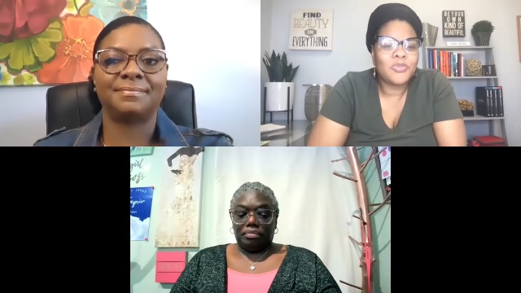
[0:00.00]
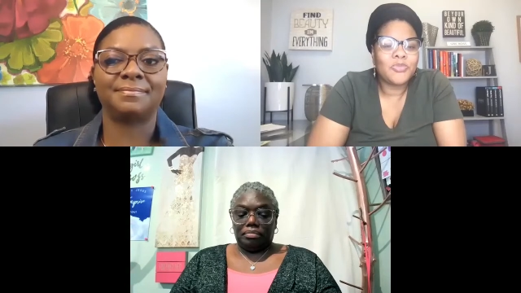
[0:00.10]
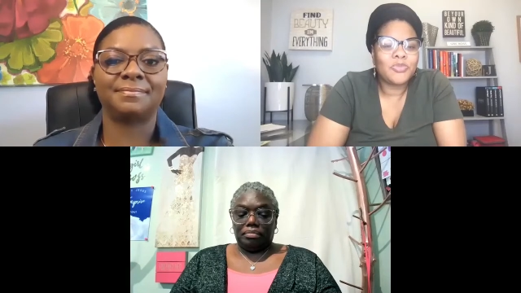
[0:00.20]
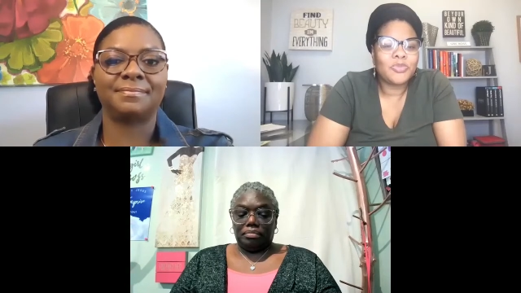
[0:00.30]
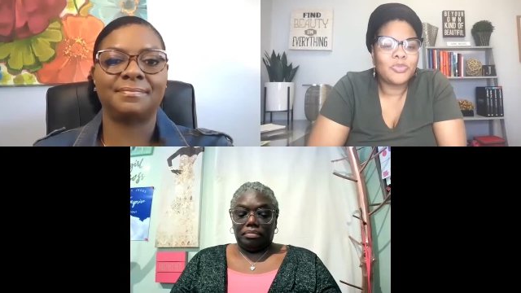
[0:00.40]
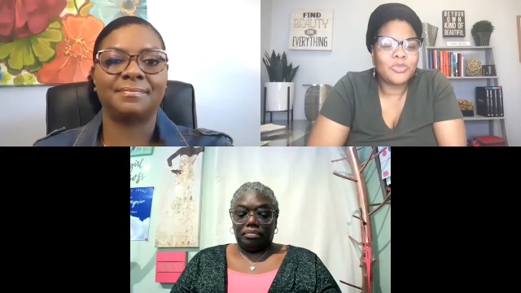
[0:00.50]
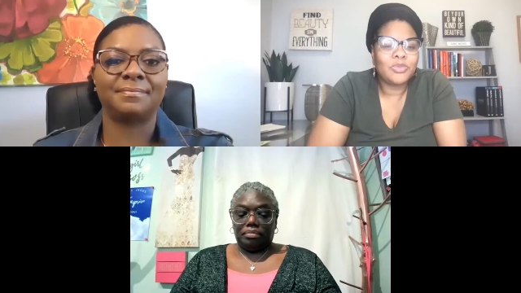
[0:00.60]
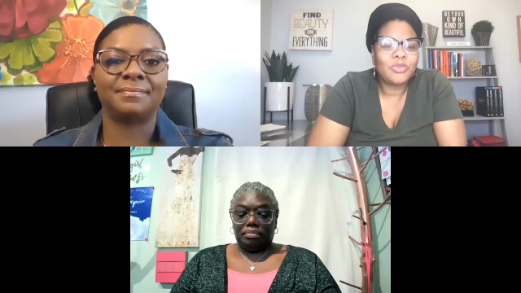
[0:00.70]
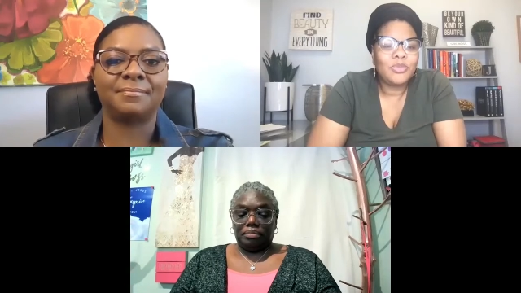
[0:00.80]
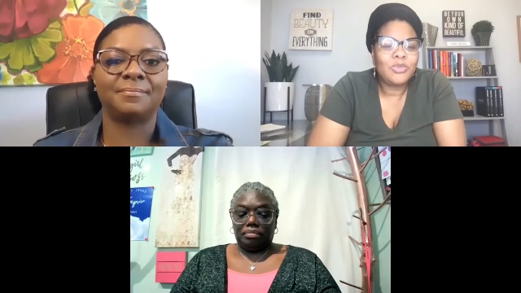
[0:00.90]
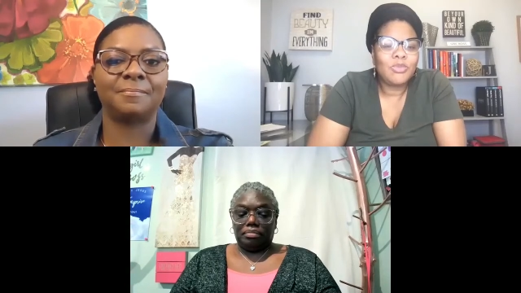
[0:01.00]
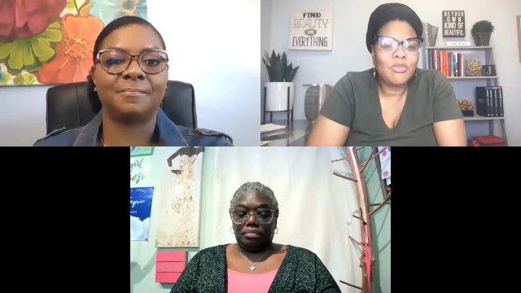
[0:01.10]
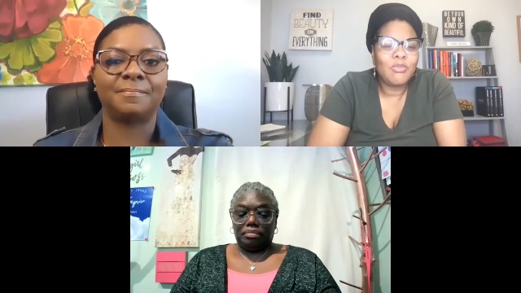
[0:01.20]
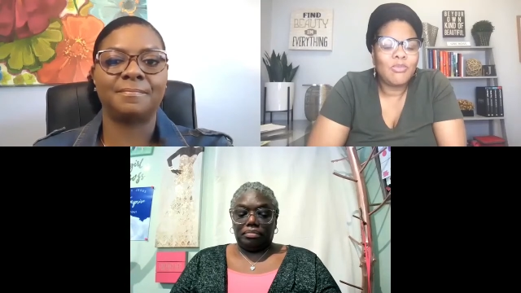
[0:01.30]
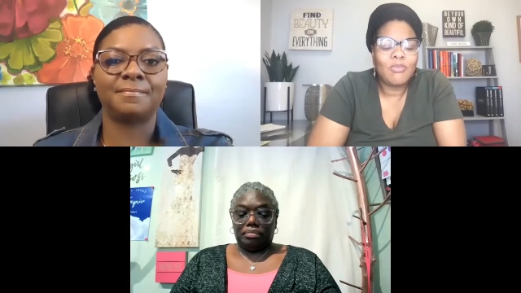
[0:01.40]

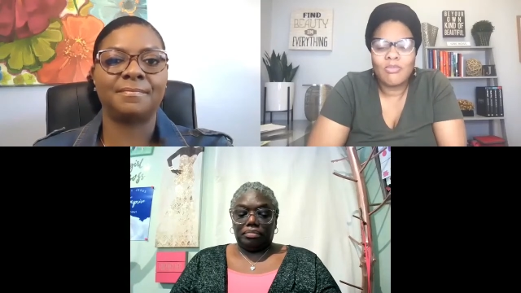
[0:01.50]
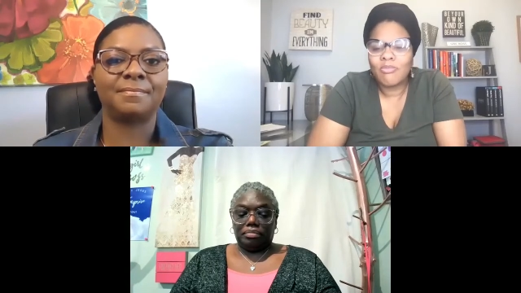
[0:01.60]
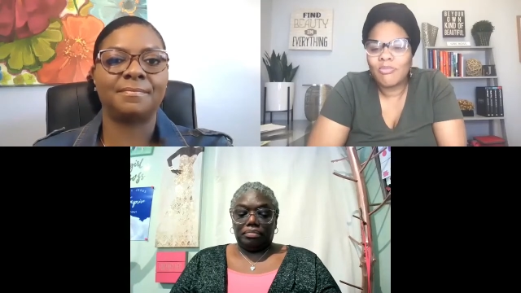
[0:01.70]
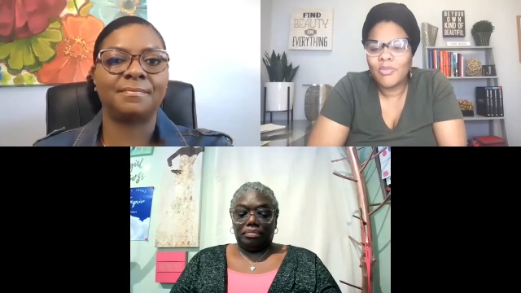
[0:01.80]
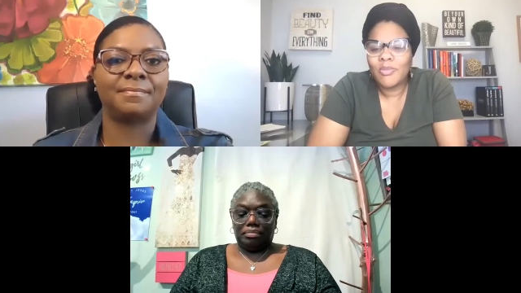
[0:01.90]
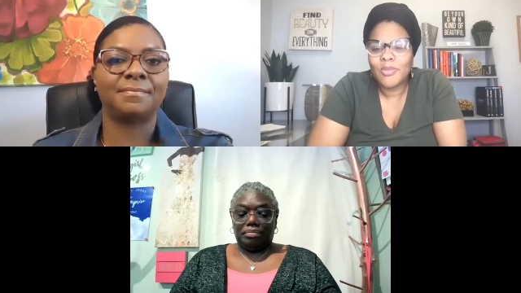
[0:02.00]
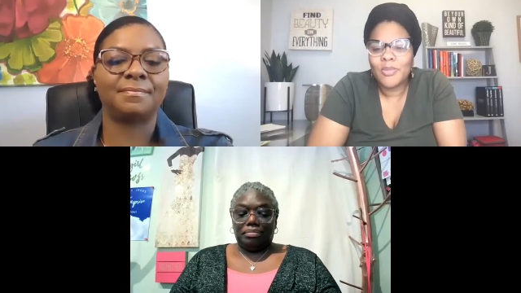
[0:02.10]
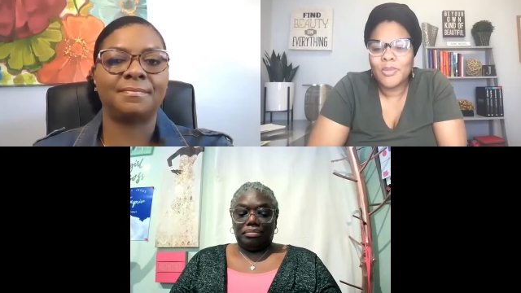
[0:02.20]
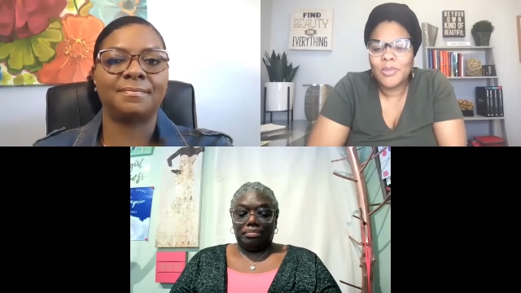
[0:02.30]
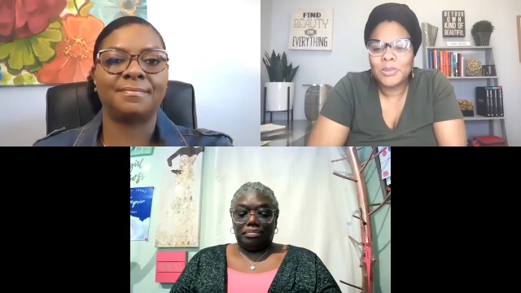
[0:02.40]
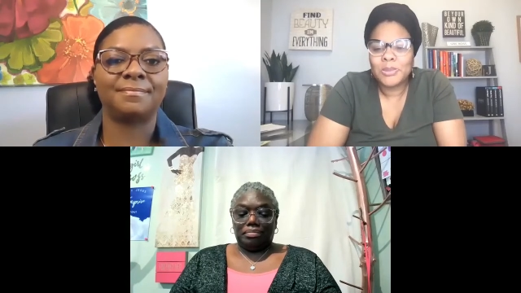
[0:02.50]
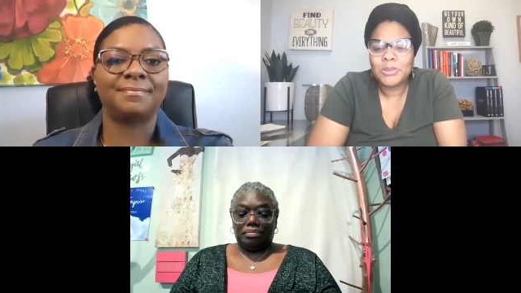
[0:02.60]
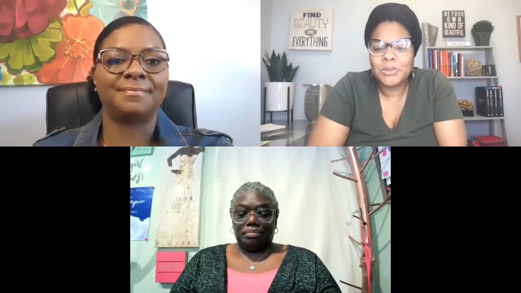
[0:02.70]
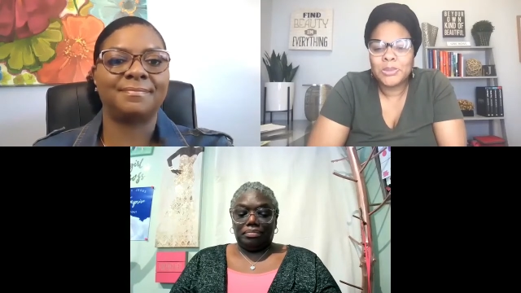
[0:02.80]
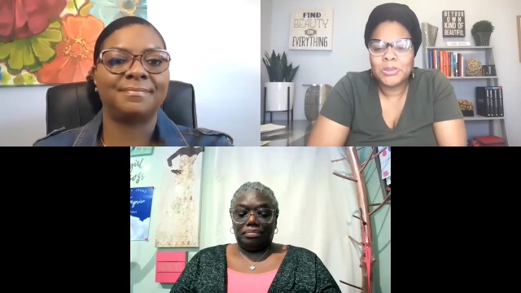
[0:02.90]

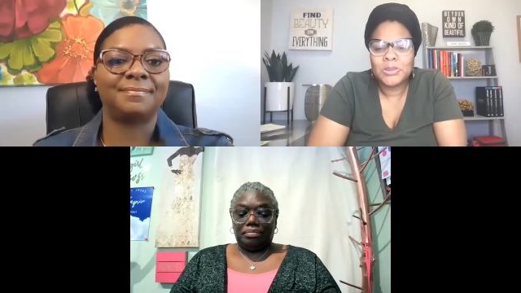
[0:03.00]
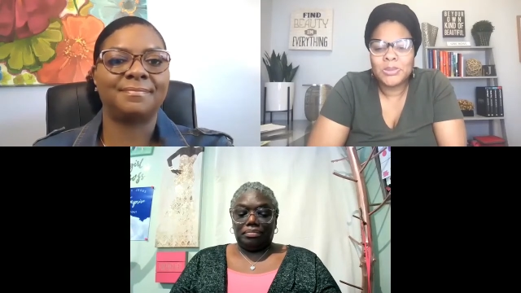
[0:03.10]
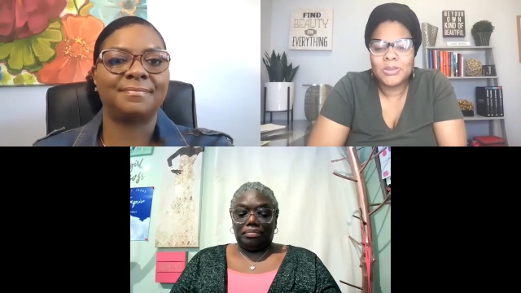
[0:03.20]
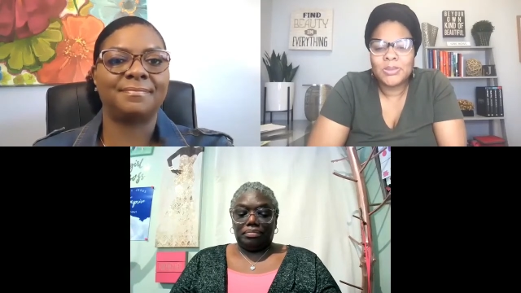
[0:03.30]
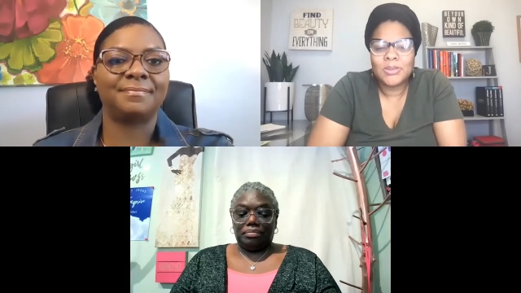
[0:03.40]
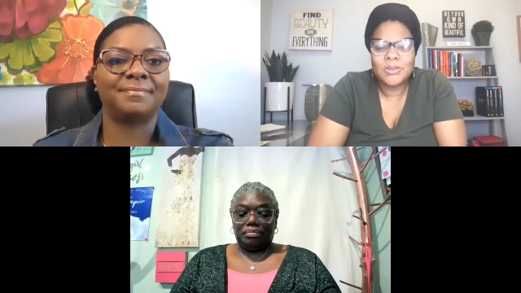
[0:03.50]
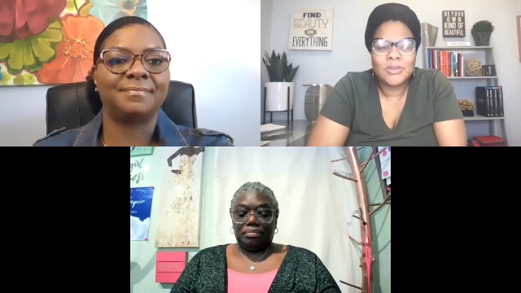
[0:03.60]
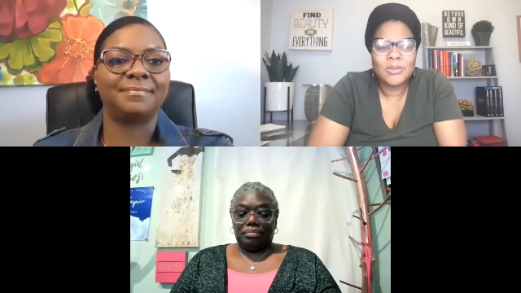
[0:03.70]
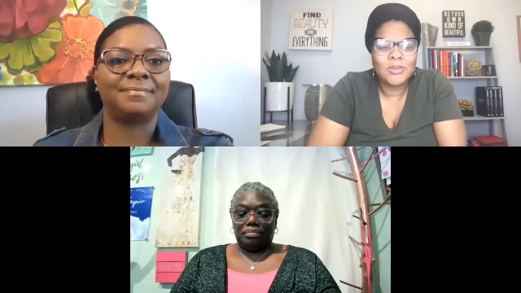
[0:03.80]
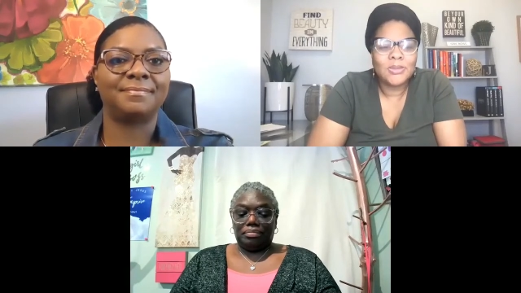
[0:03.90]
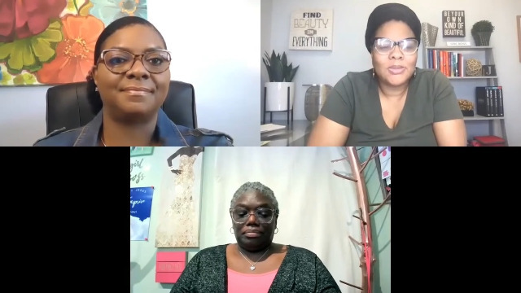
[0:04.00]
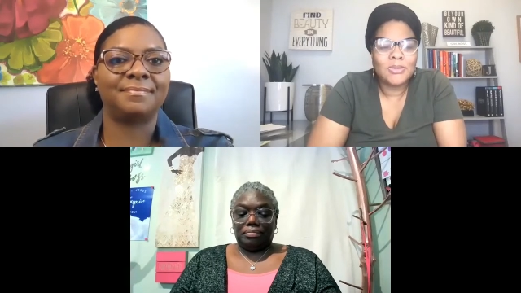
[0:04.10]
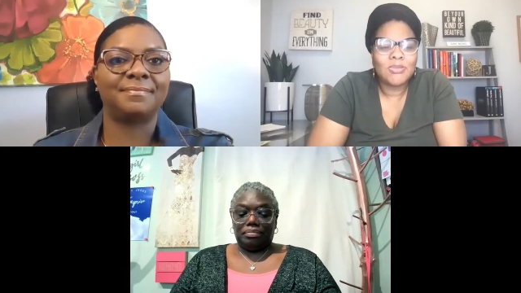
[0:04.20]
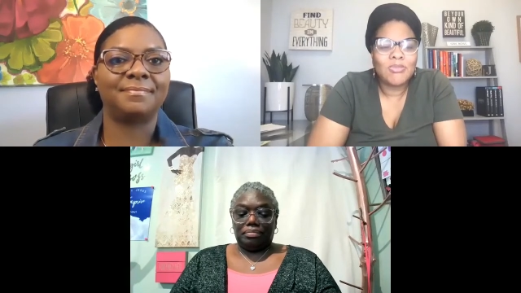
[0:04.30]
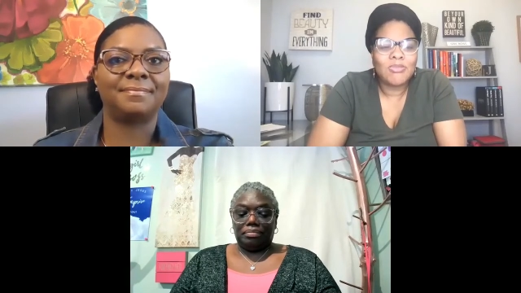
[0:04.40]

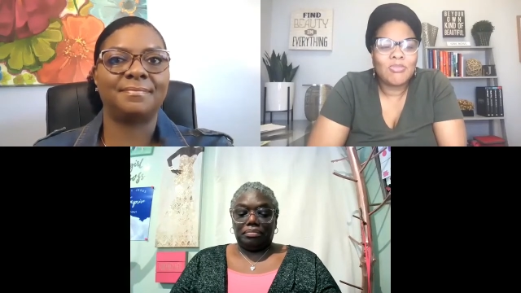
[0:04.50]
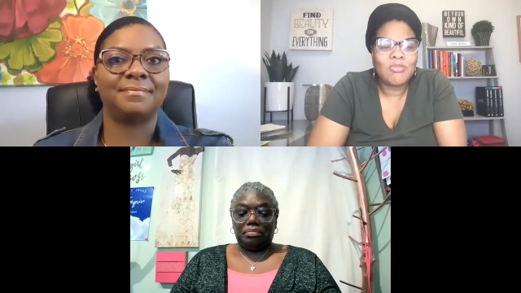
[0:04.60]
Nothing is said.